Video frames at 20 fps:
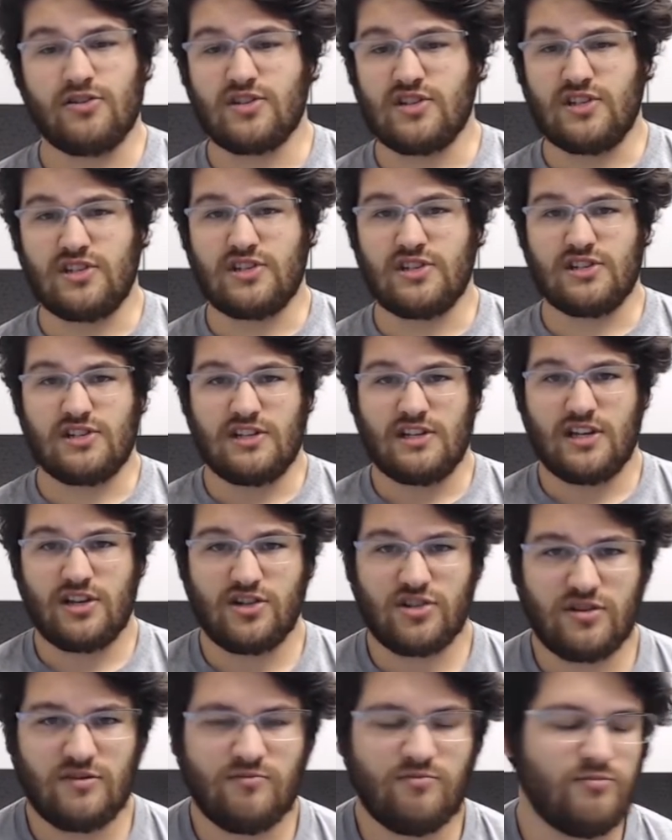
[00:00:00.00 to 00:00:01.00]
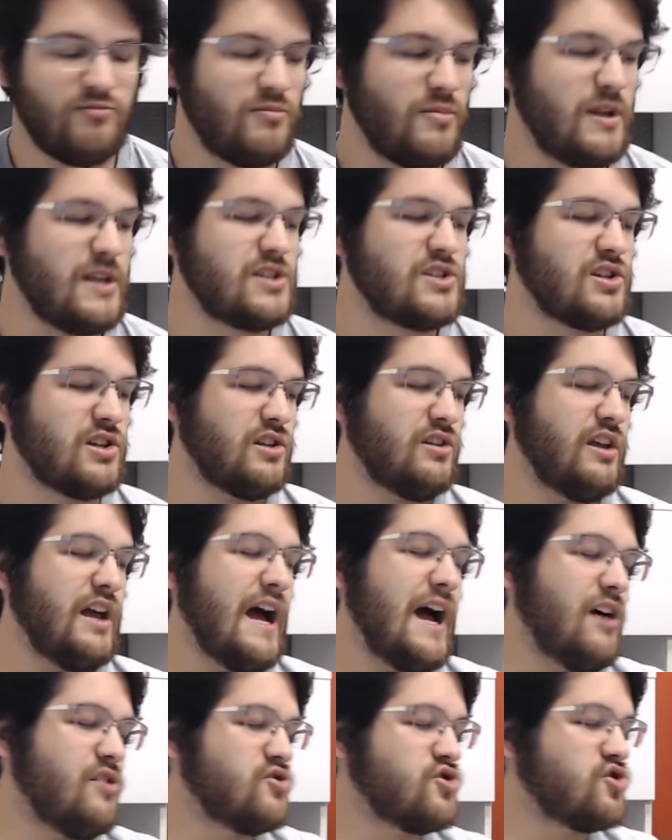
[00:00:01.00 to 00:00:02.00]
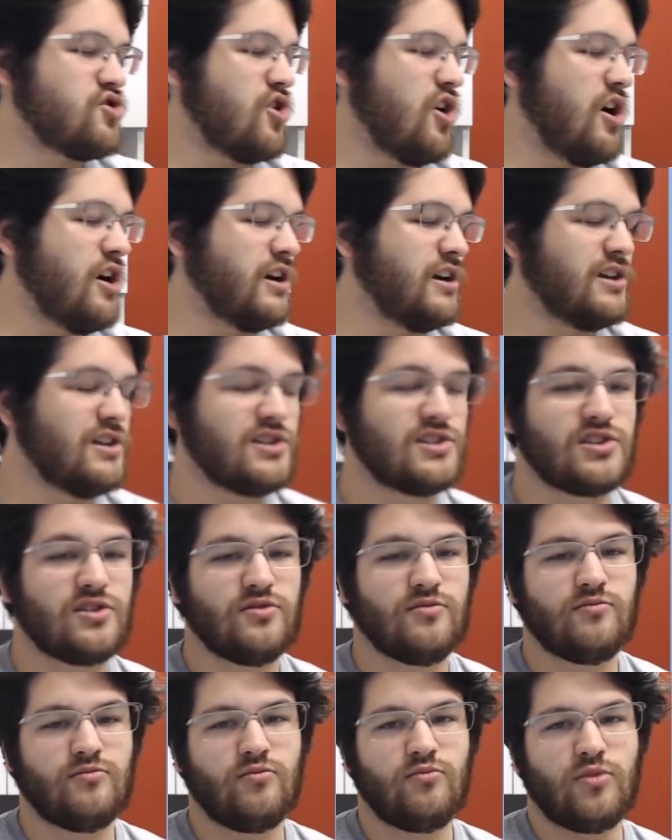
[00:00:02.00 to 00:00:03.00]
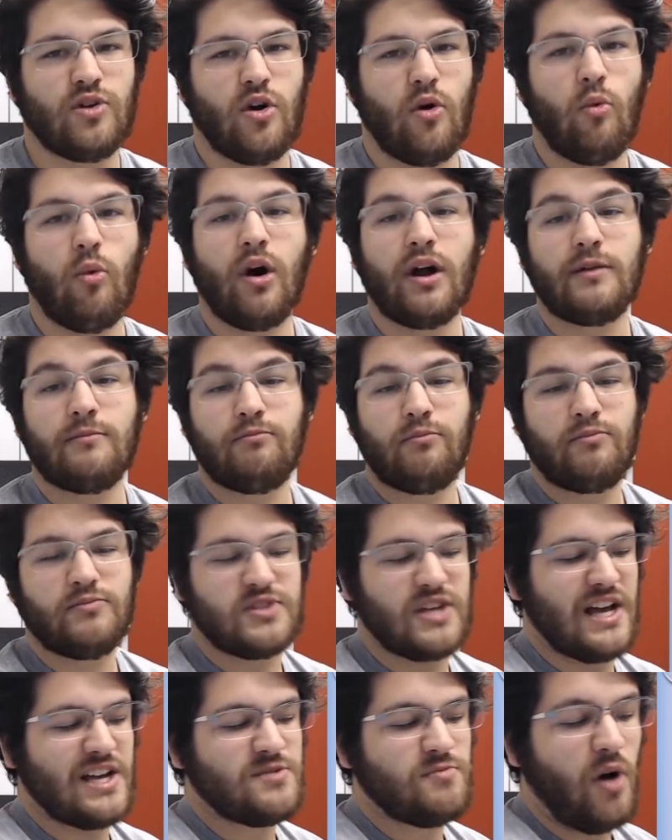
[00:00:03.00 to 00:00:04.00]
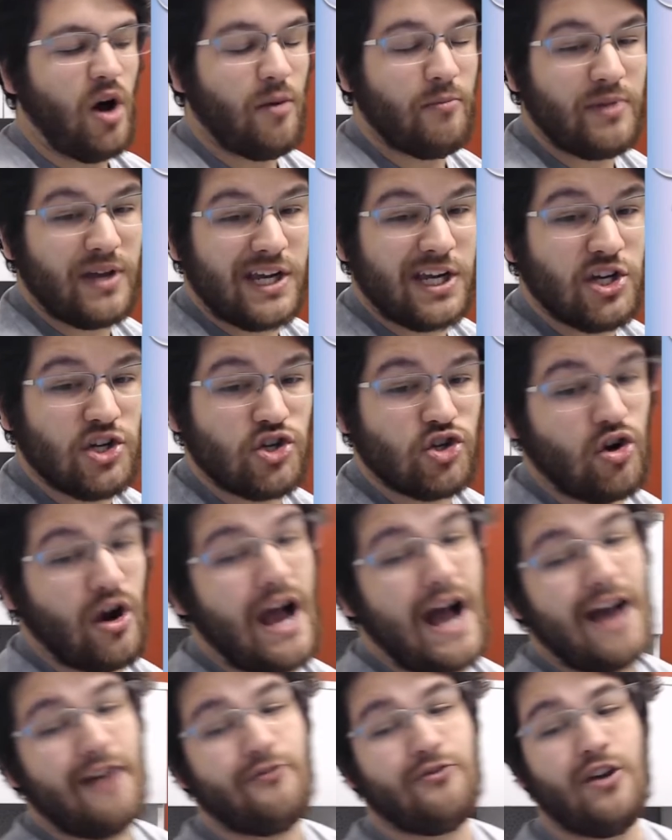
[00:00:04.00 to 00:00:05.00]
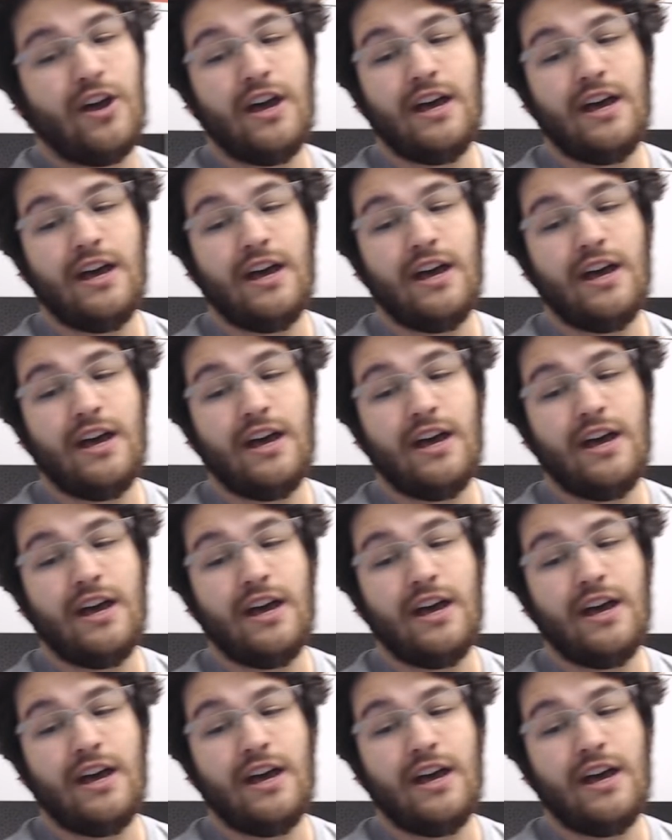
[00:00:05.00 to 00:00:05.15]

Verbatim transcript: or cc's of the engine, basically how strong it is and you know what size pump it can drive.